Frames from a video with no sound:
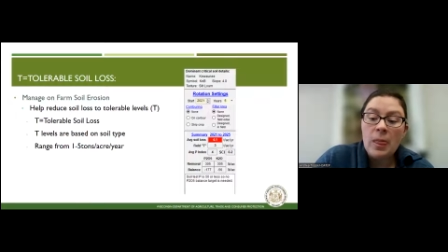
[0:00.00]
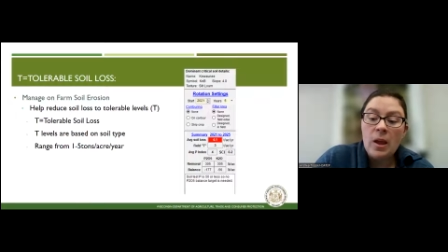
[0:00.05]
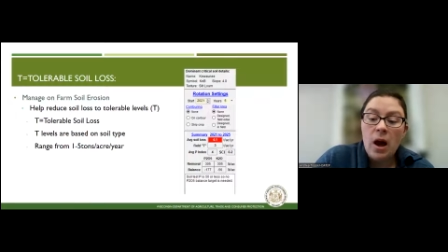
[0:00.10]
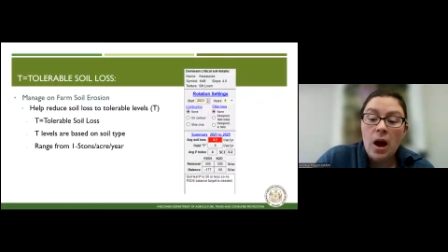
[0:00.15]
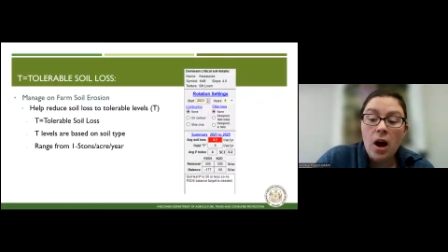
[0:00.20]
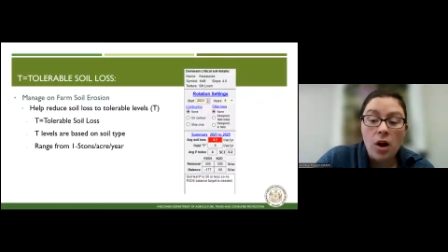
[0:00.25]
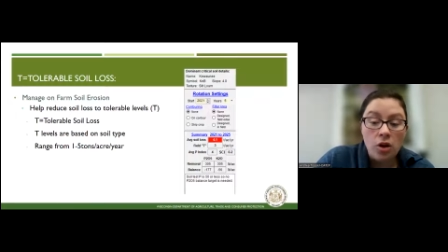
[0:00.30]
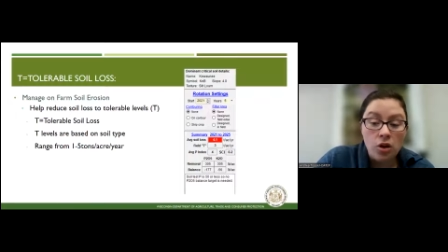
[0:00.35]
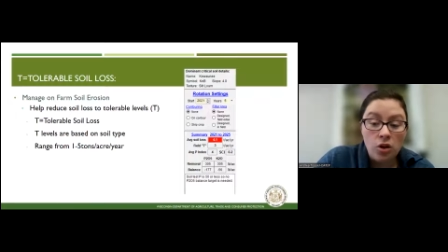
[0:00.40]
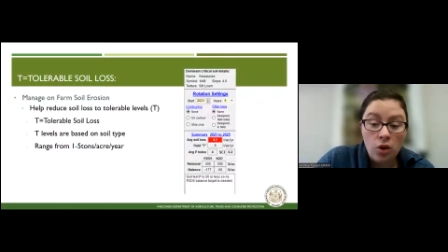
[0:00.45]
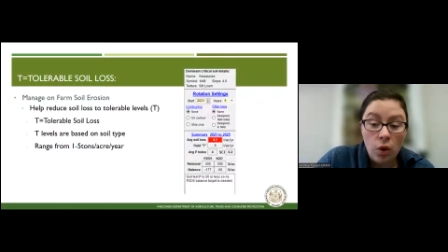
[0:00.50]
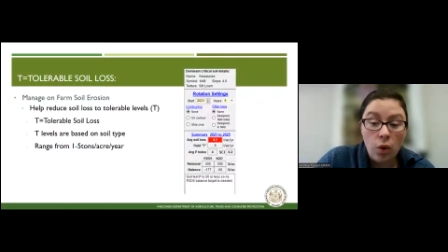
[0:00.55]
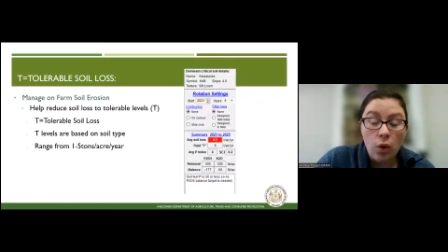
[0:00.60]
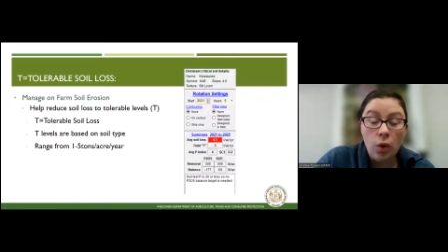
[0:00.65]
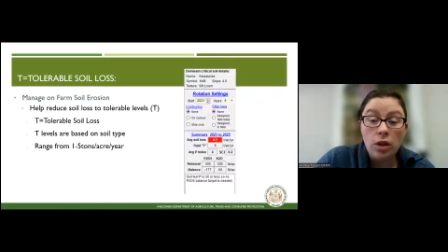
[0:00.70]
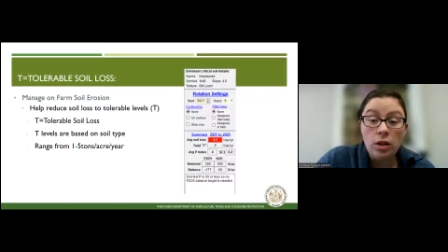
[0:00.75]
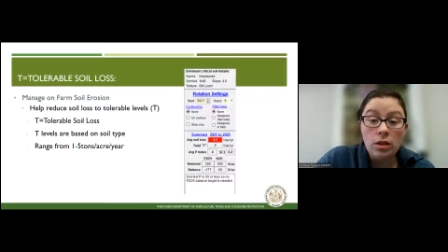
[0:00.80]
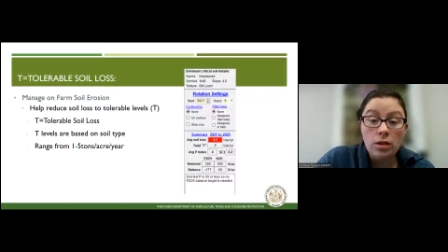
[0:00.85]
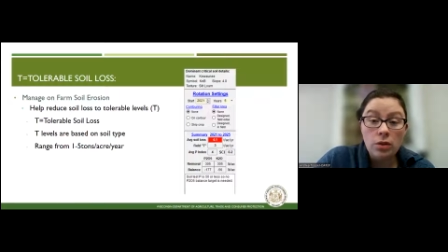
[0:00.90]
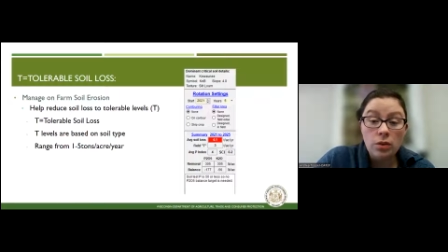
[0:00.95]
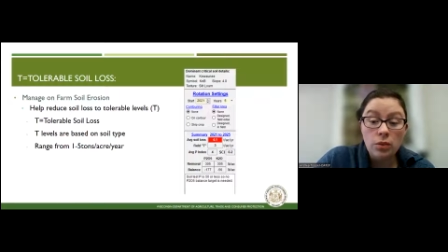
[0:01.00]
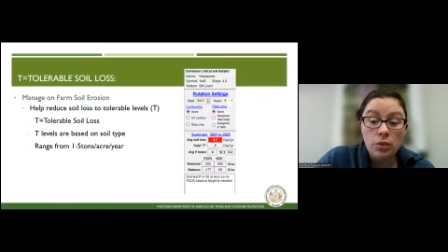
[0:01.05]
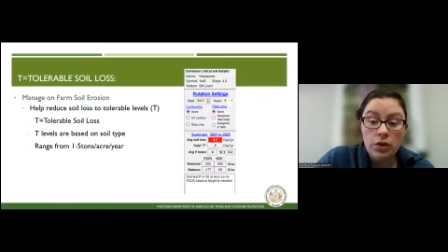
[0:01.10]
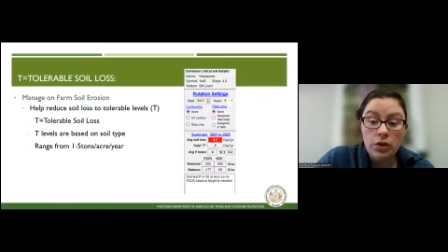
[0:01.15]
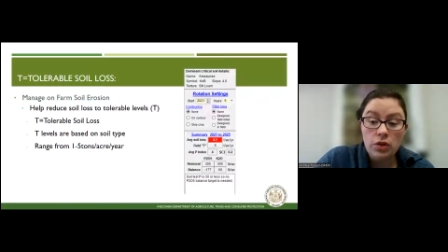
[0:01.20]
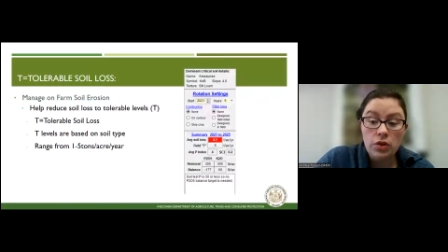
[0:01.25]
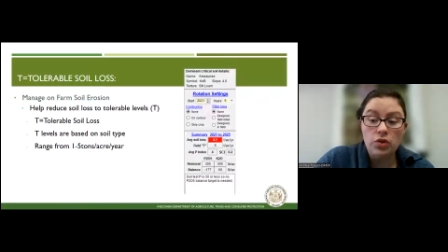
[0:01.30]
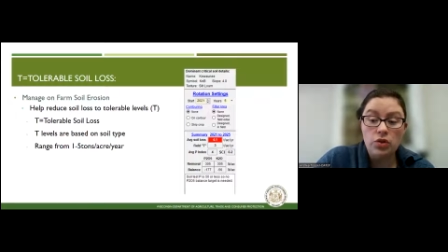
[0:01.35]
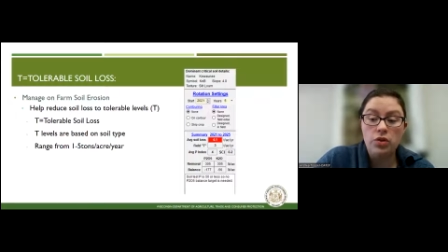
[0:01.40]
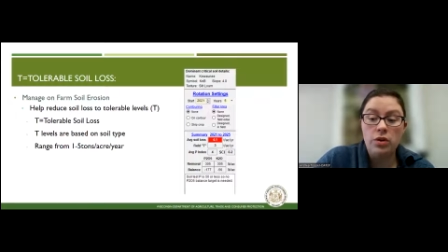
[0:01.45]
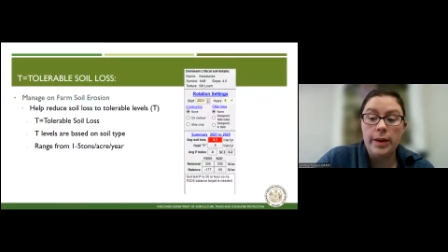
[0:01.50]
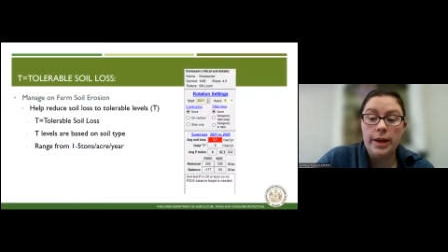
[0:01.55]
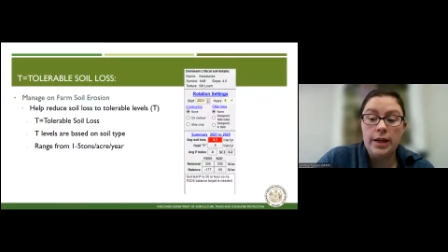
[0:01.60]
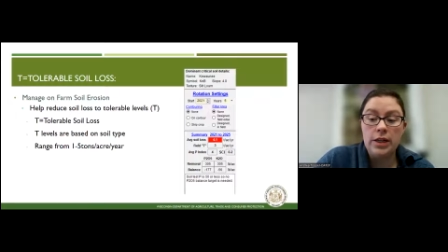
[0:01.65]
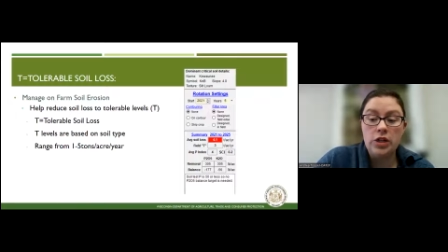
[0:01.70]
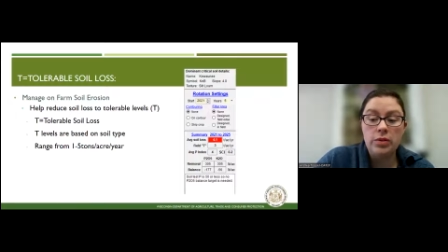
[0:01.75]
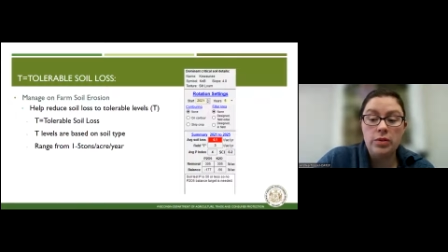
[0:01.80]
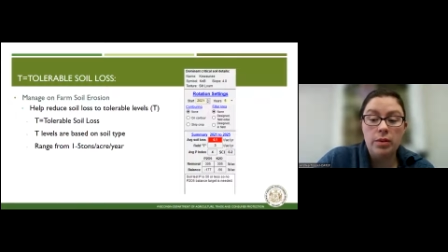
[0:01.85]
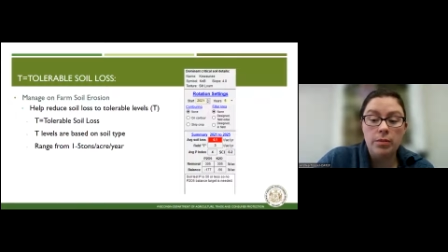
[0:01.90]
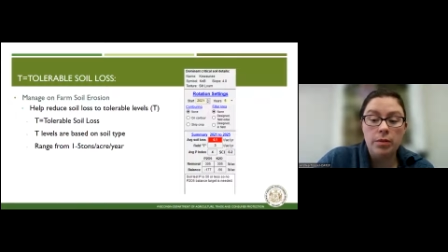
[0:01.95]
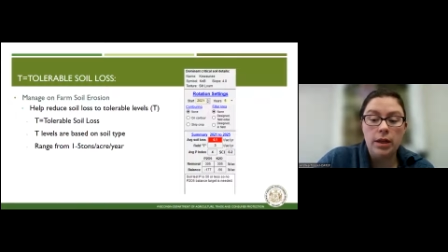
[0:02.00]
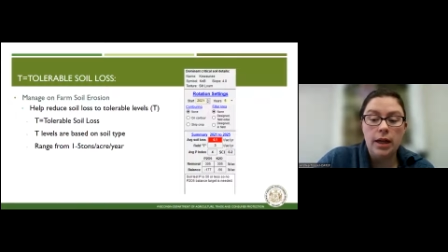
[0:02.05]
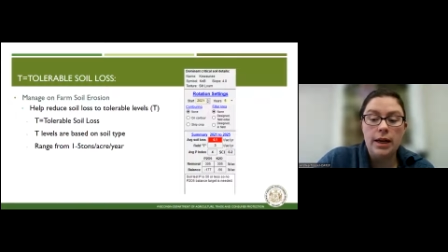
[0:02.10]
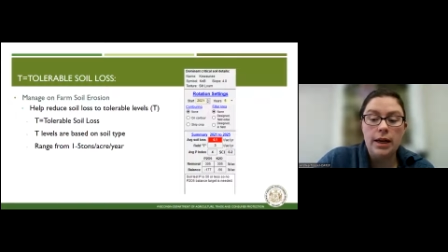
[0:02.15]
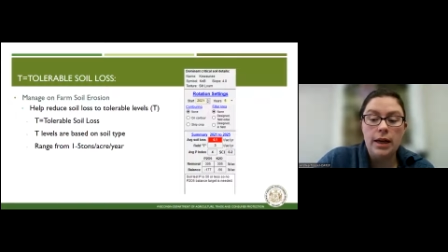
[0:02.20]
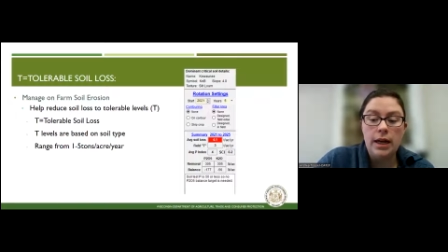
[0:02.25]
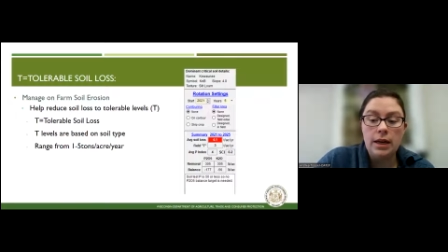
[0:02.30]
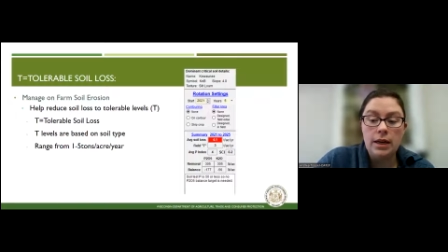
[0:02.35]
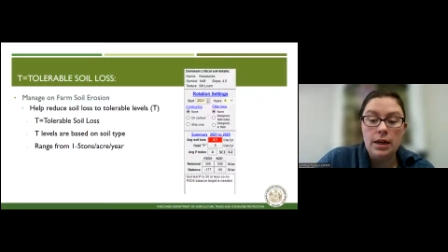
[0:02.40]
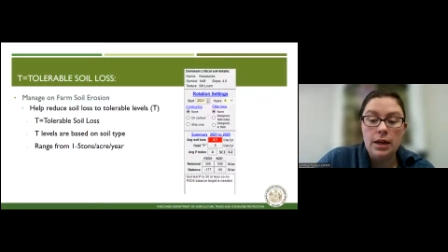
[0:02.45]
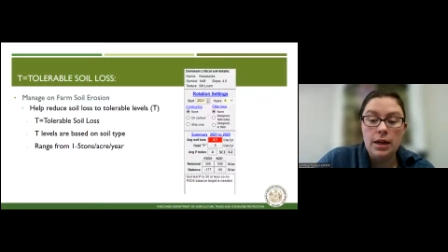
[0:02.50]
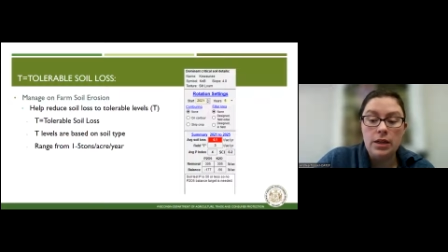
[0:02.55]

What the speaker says: Our goal with nutrient management planning